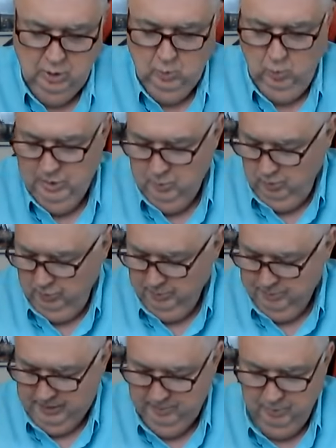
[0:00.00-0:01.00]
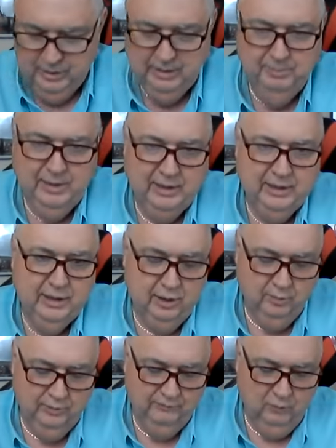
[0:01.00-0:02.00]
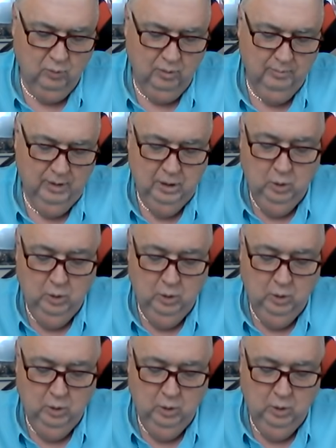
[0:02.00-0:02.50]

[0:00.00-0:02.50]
When will the people get Medicare reform?